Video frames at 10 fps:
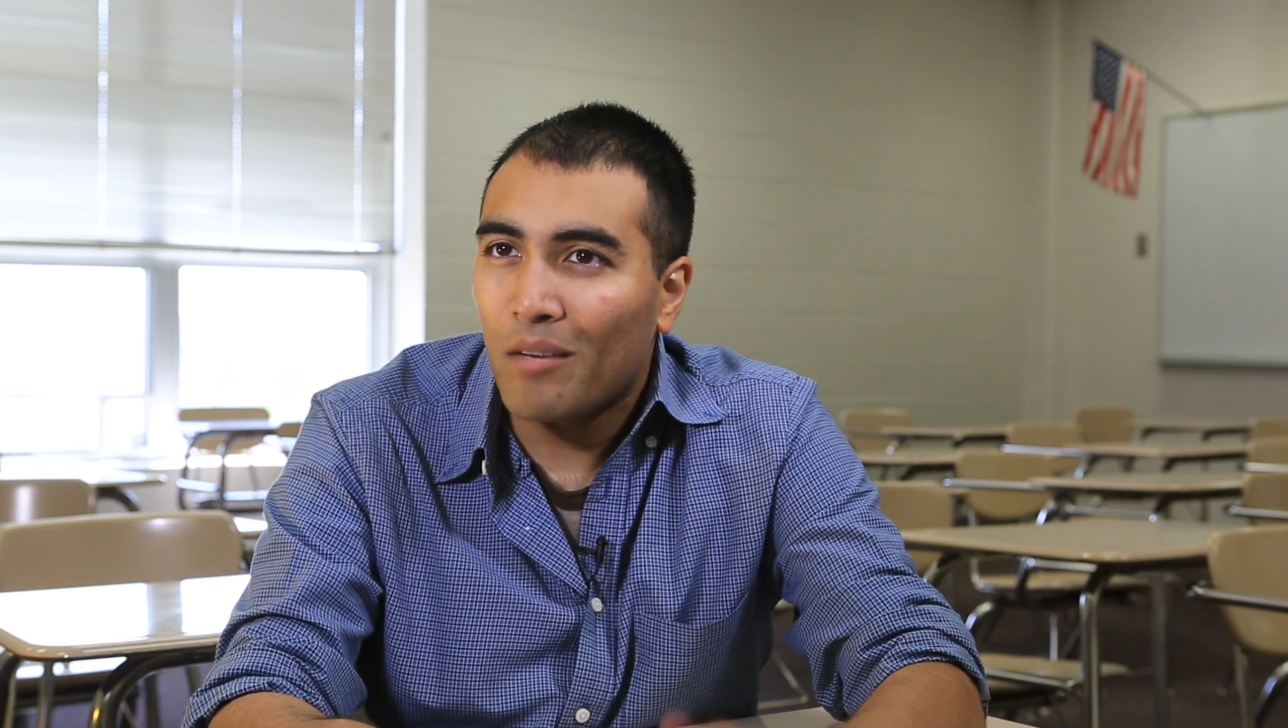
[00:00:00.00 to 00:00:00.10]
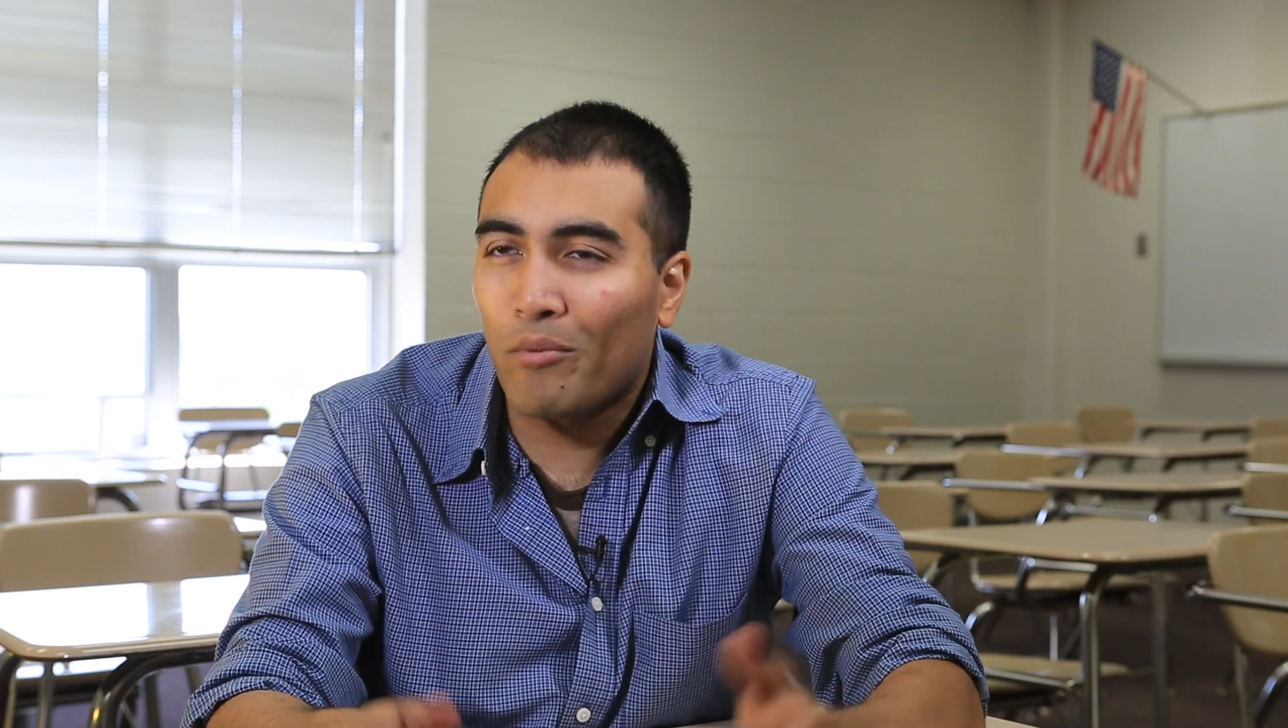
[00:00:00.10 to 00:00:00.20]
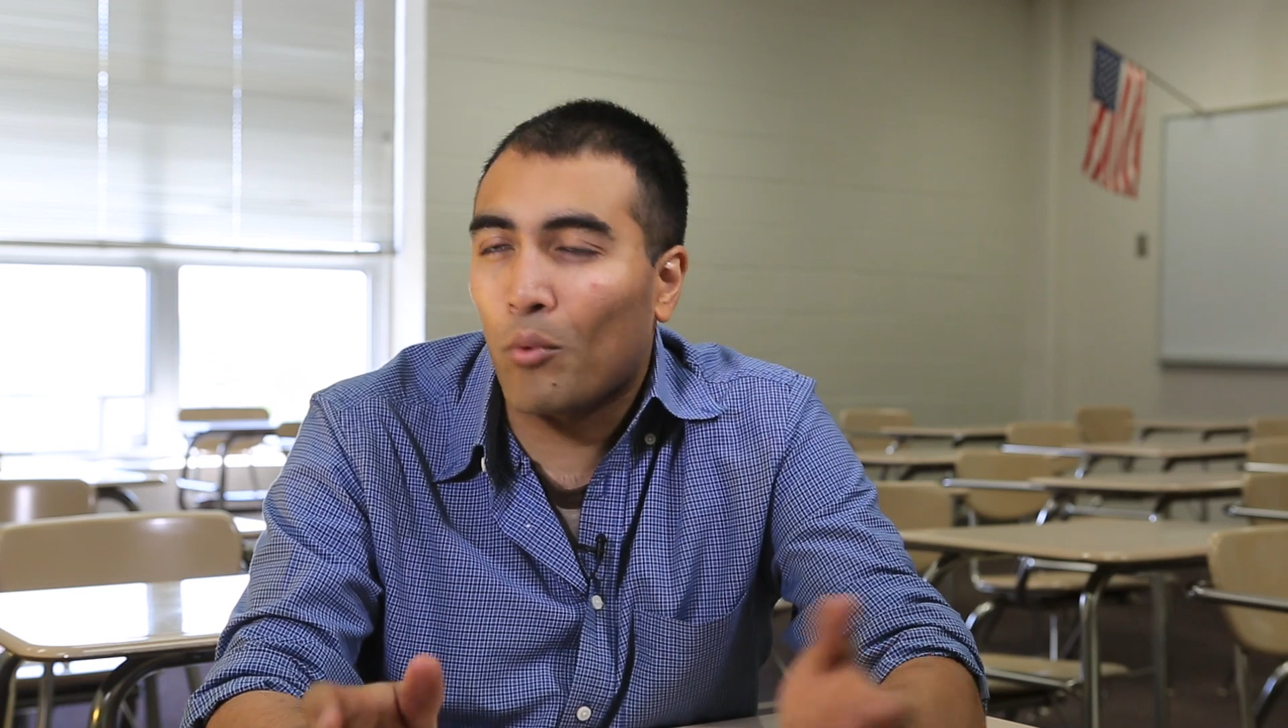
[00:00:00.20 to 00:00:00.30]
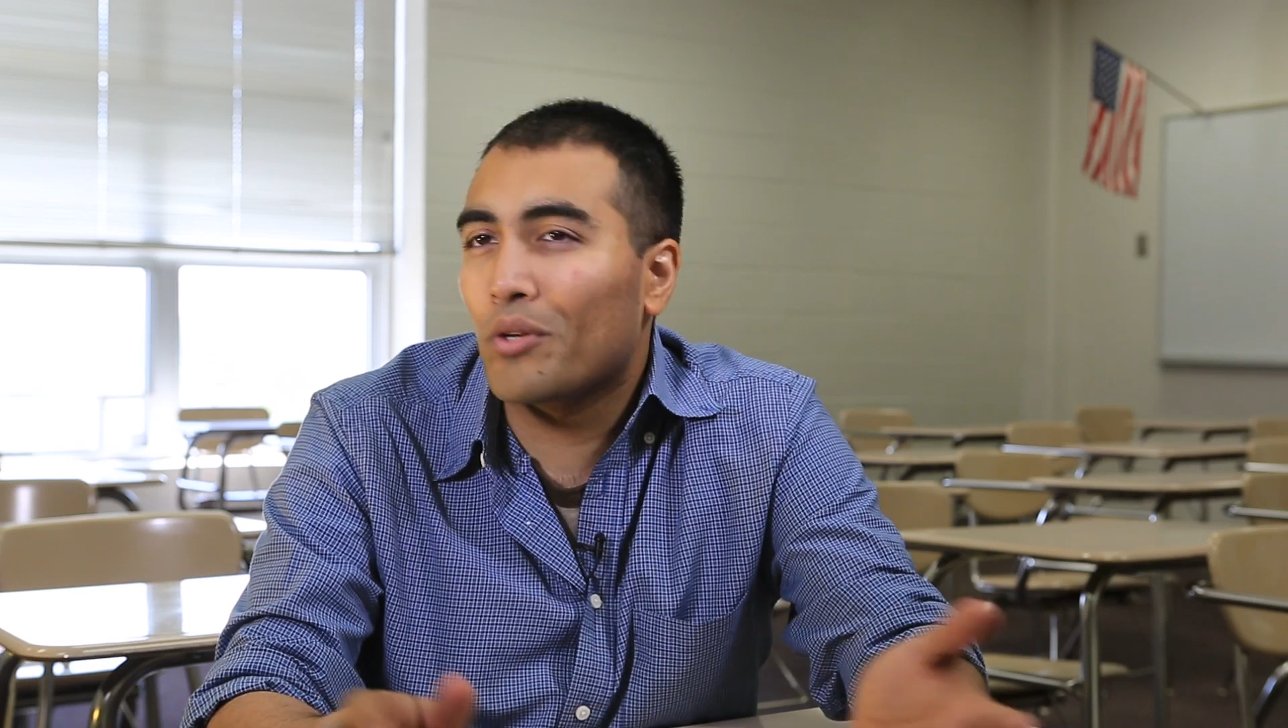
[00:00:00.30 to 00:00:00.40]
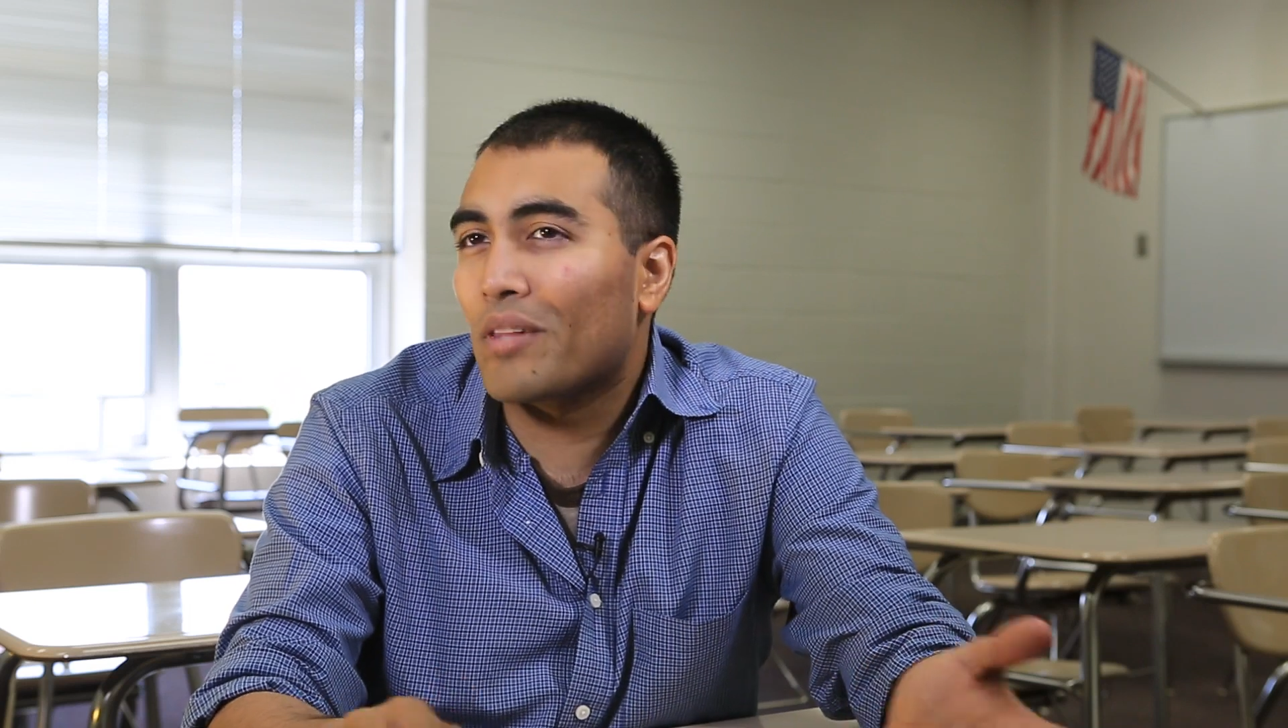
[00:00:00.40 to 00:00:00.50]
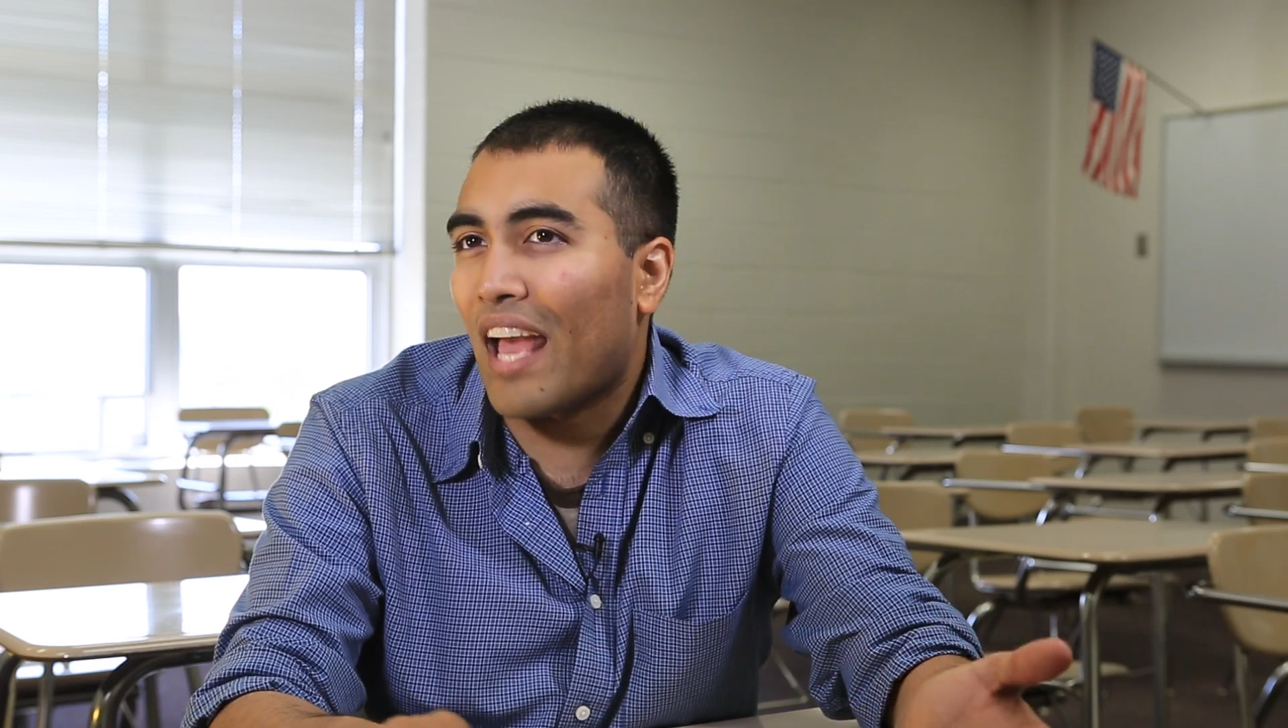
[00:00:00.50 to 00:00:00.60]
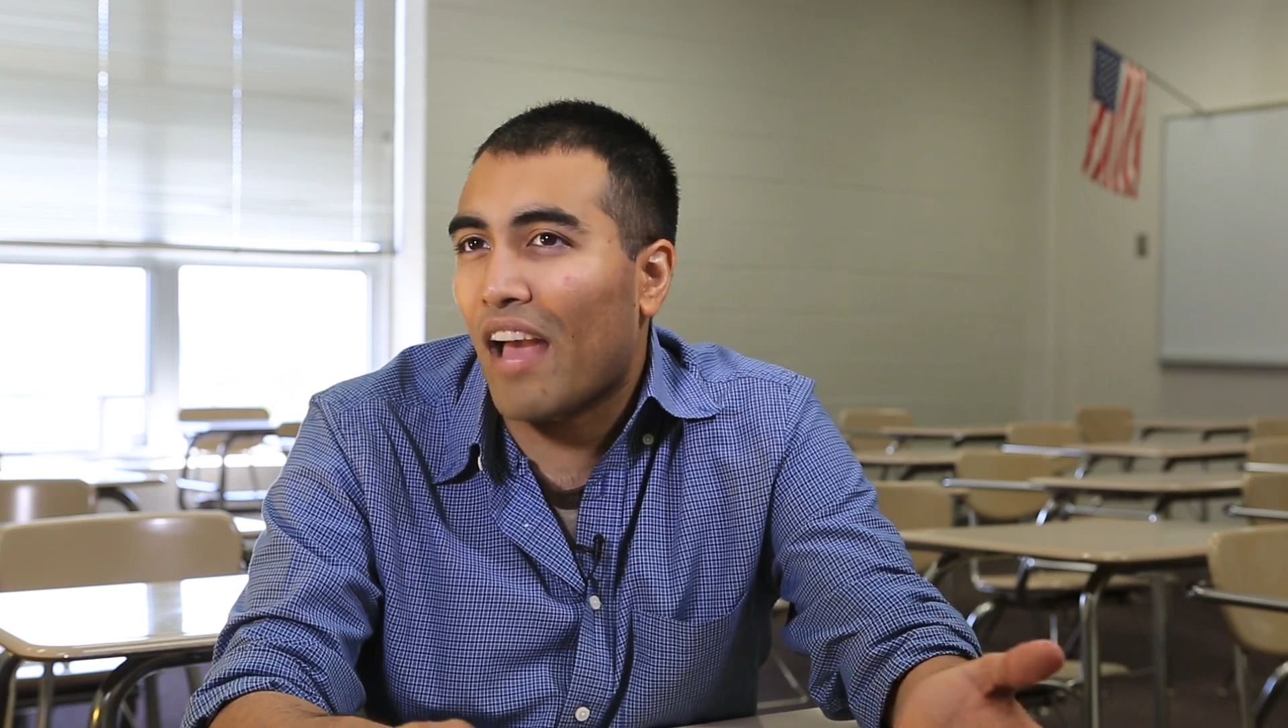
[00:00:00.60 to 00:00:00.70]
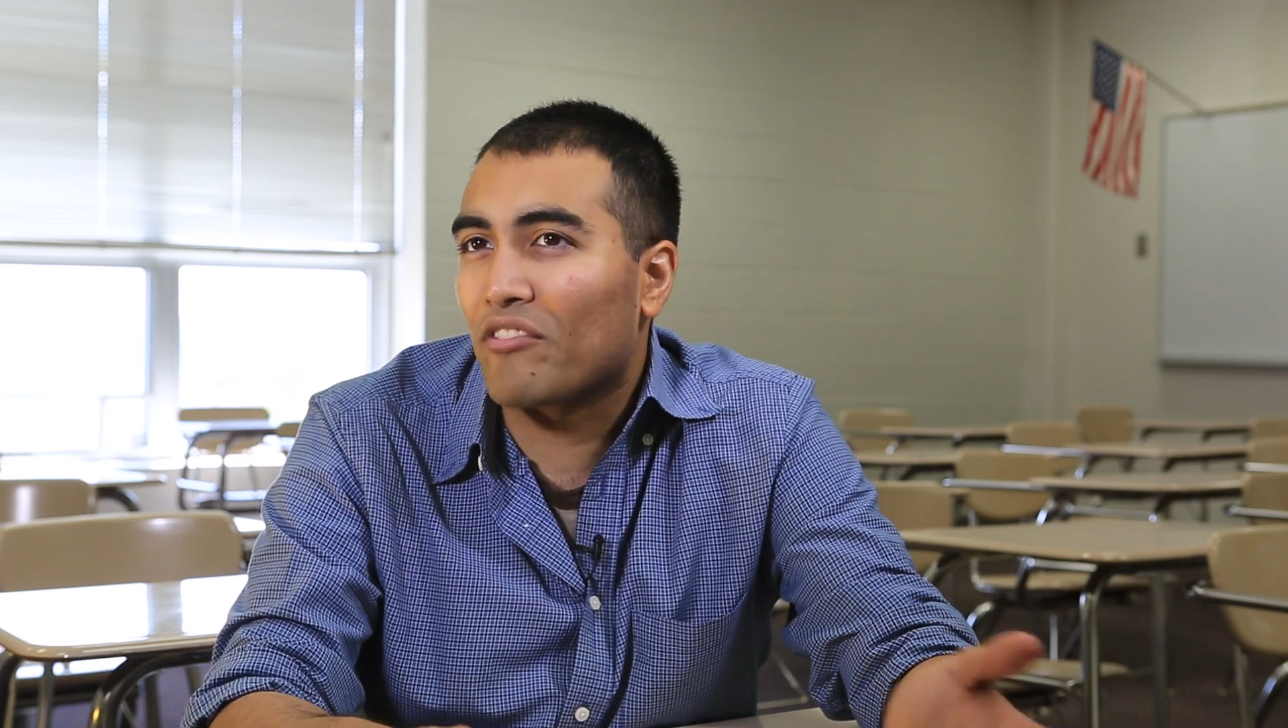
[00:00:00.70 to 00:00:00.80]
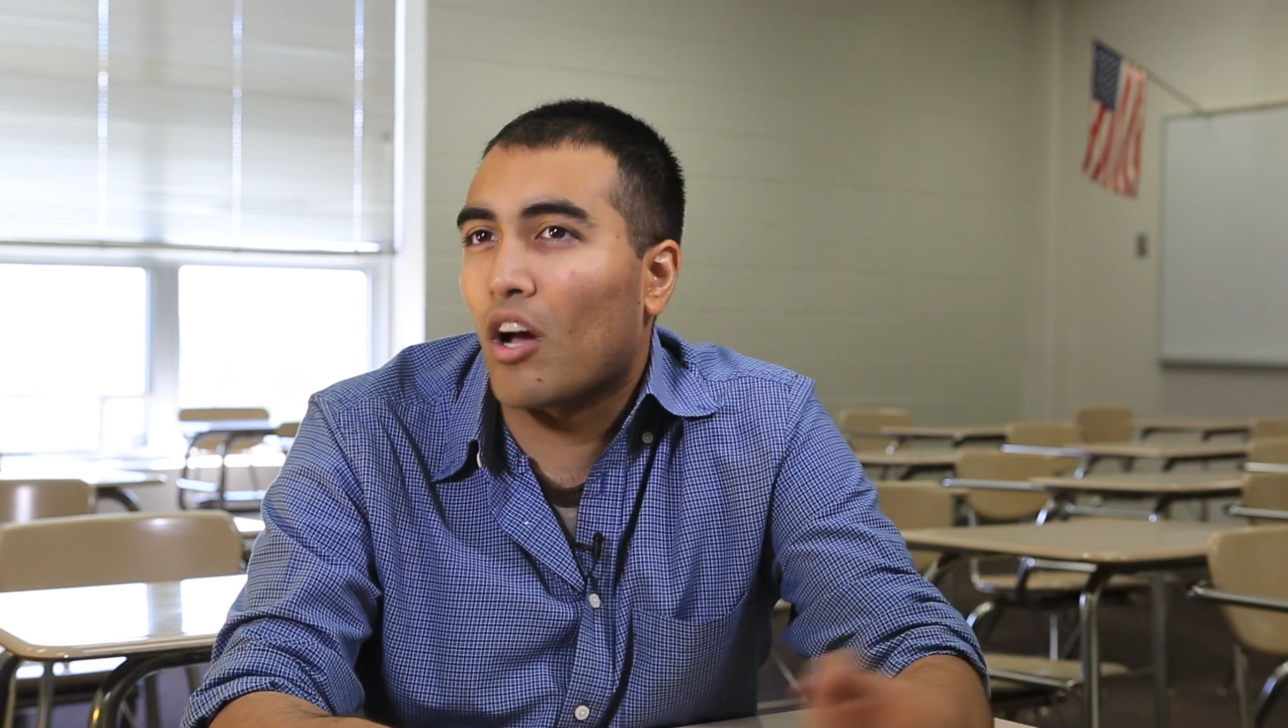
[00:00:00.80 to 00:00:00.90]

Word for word: but what do they have